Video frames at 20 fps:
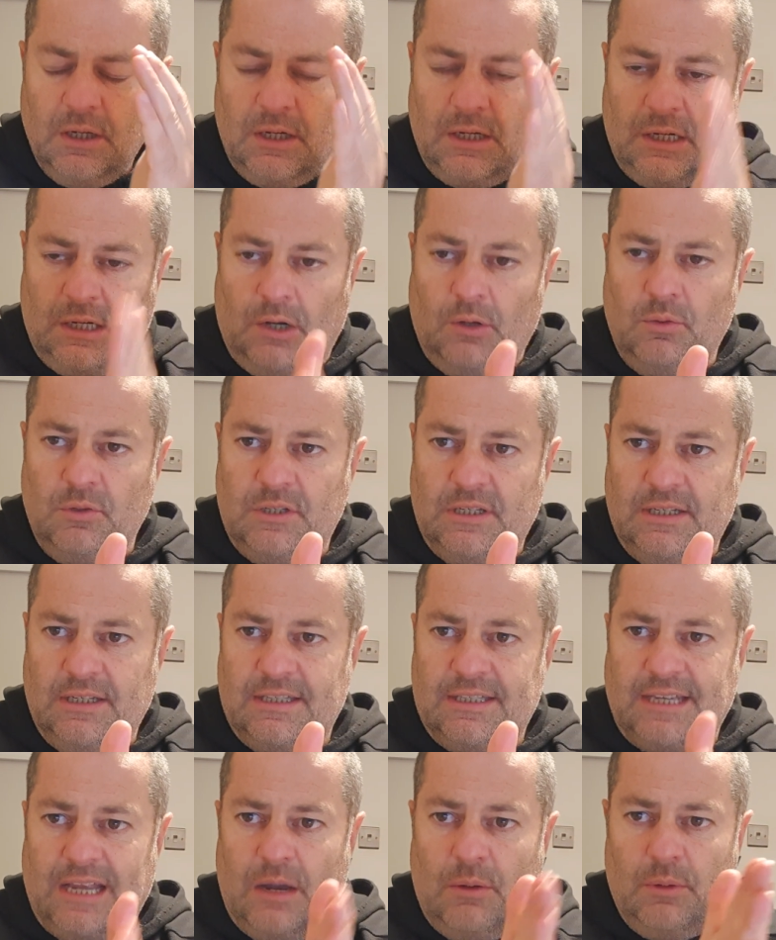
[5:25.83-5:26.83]
closing the
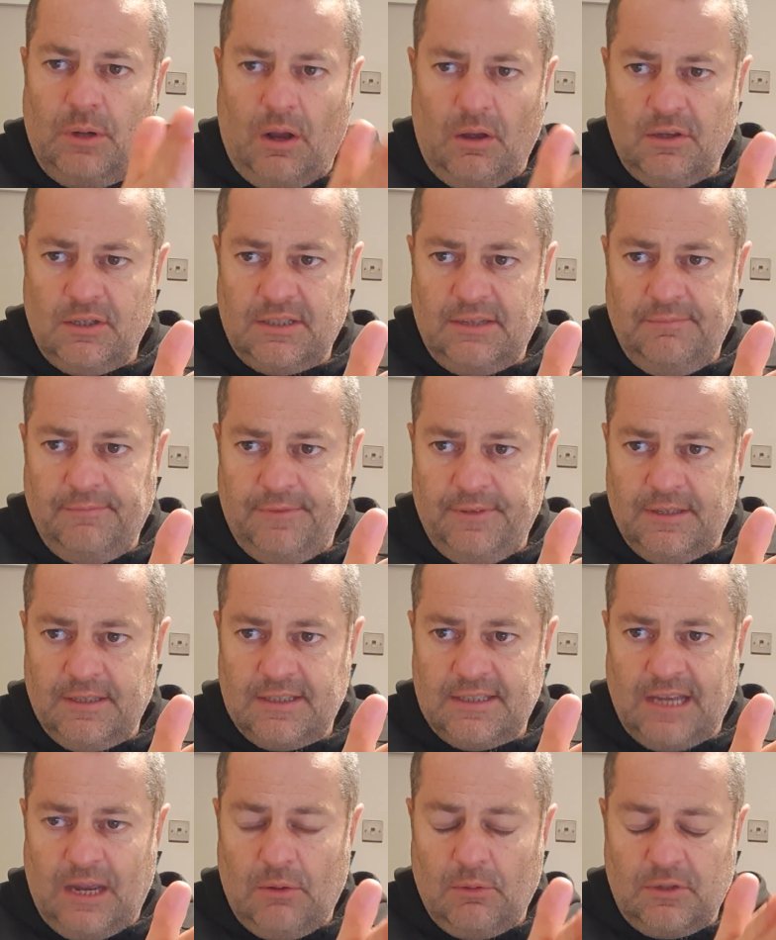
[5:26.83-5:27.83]
sale and asking for the
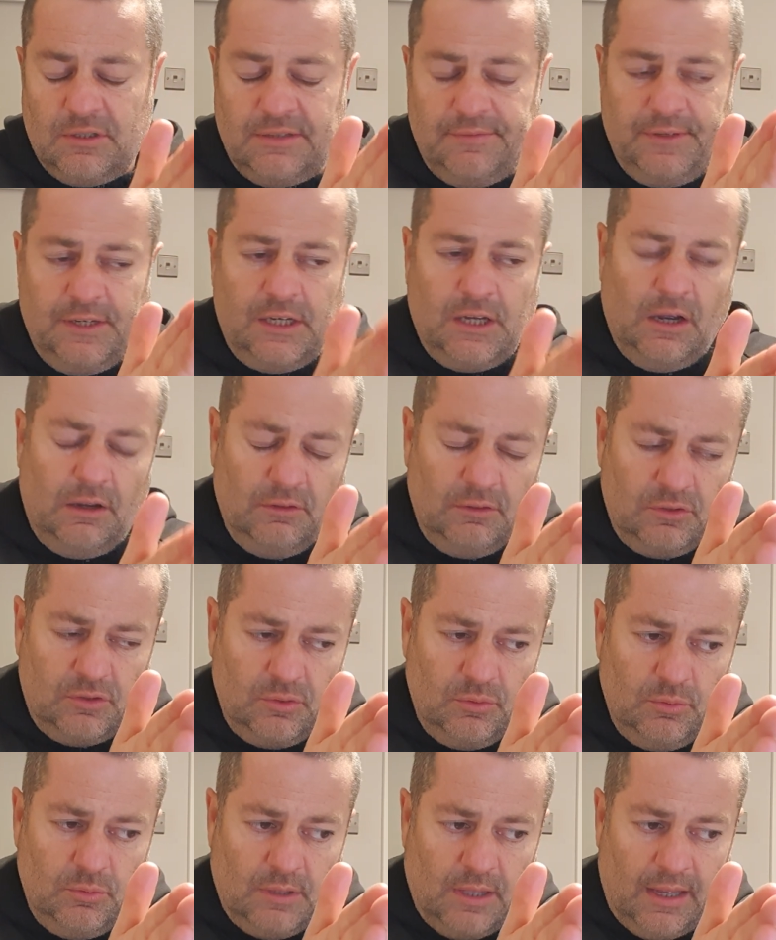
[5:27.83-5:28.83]
sale, because if you can't
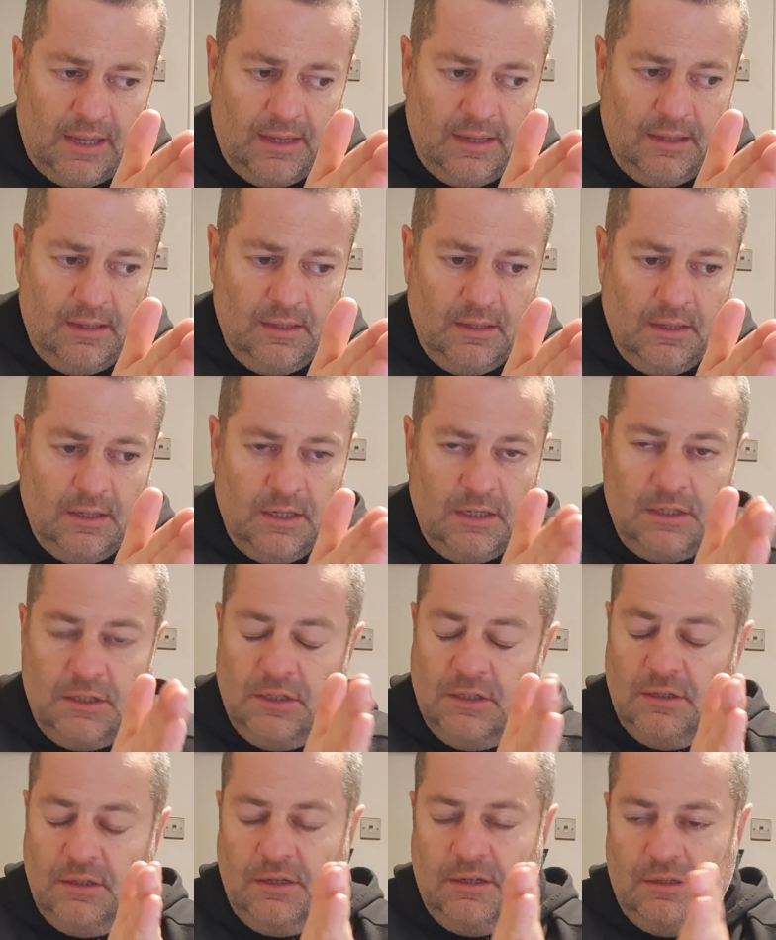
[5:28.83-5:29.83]
do that,
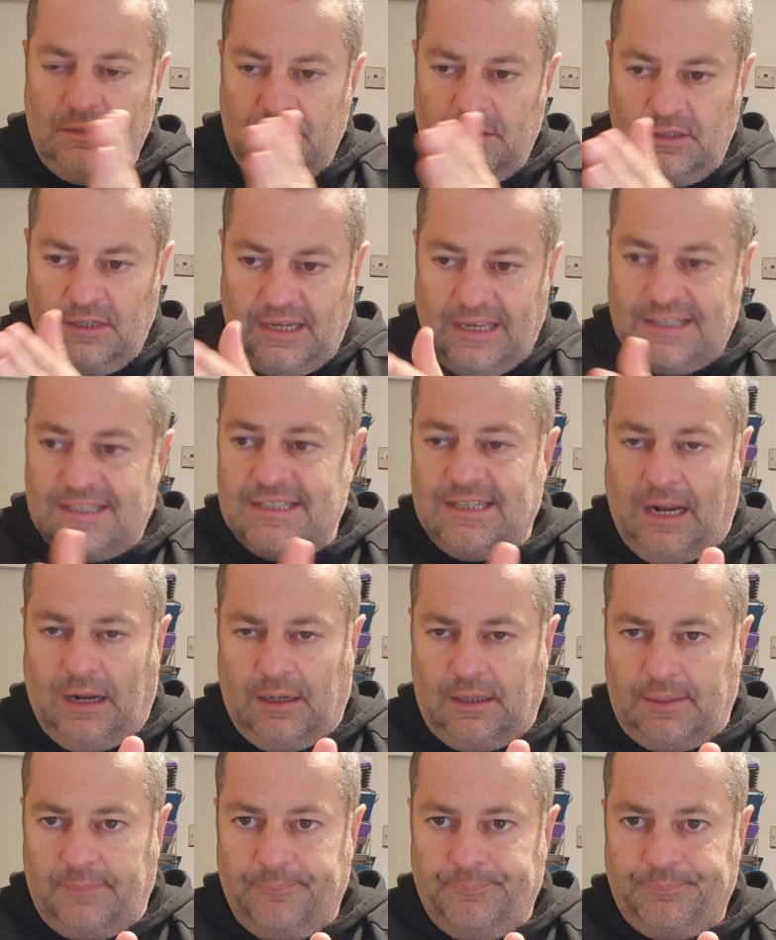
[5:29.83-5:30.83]
you get
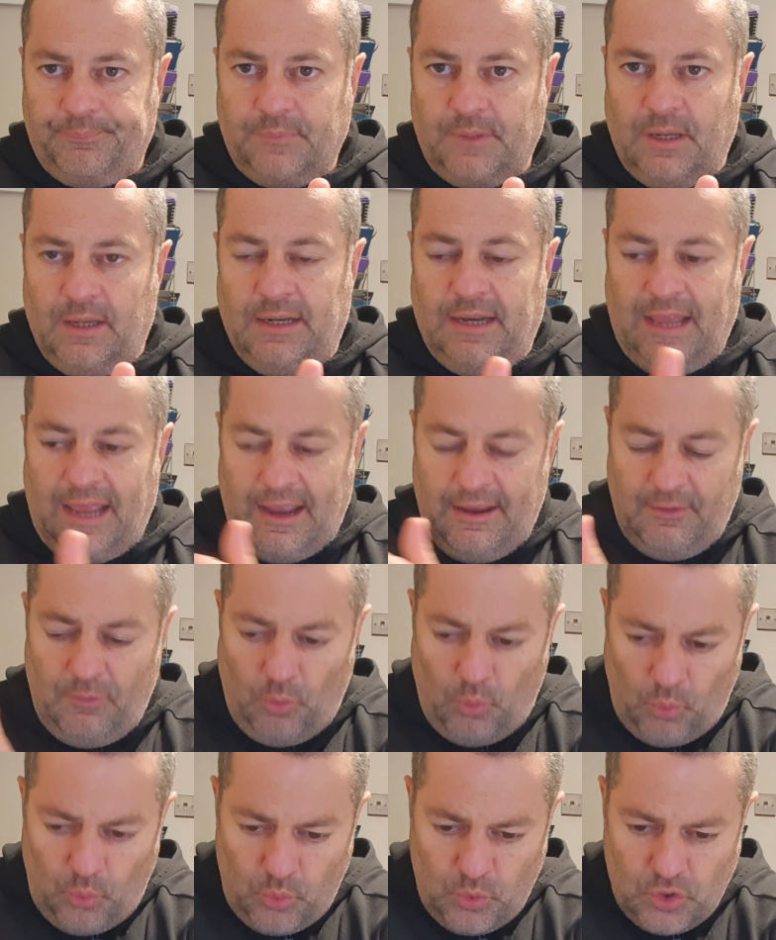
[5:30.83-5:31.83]
stuck, and
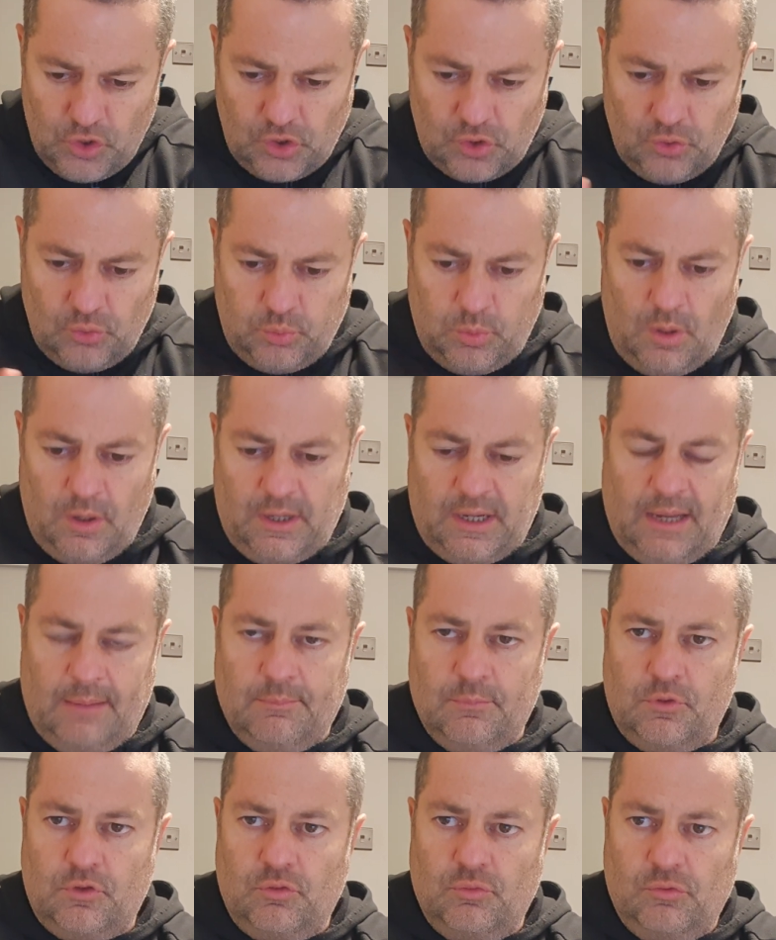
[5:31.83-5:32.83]
all your good work
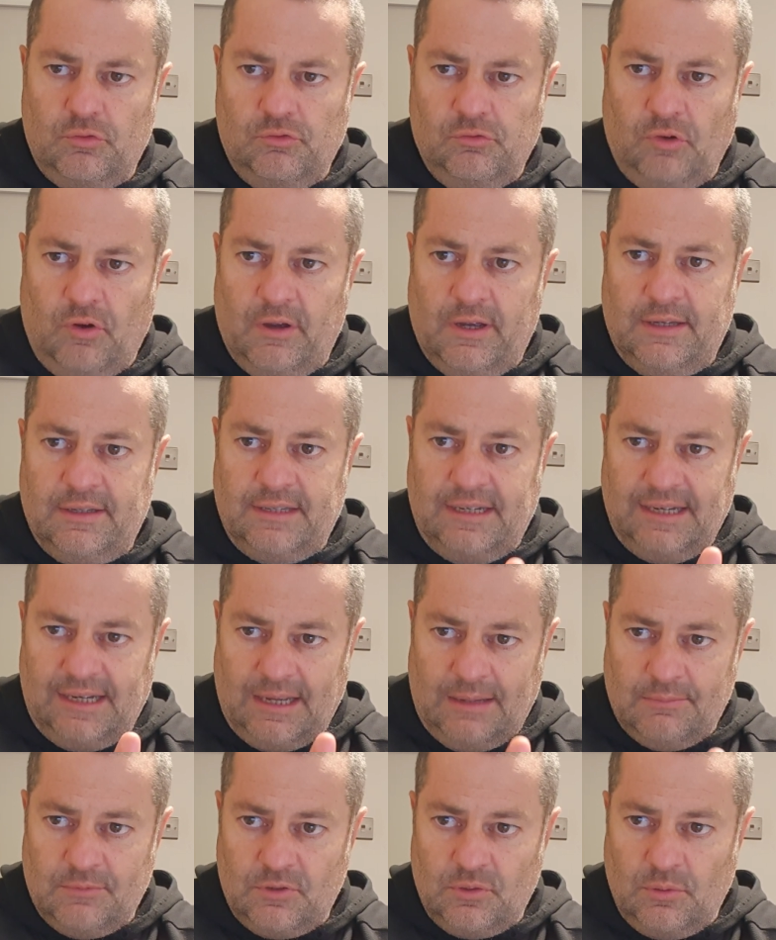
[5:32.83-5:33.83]
comes to a grind and it
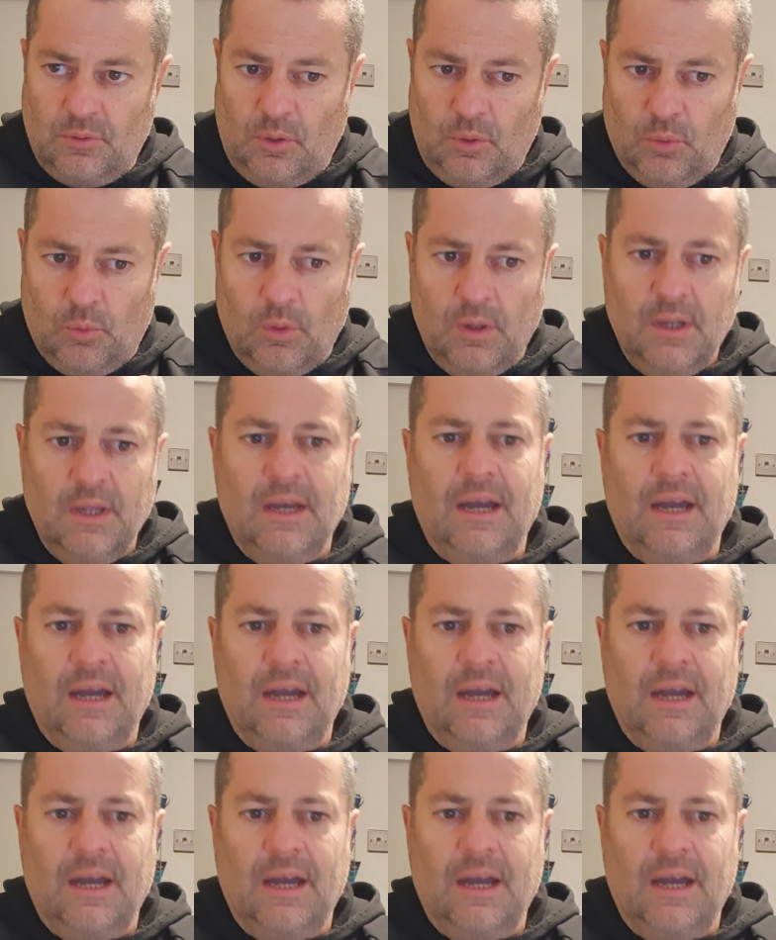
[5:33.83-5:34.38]
comes to a halt.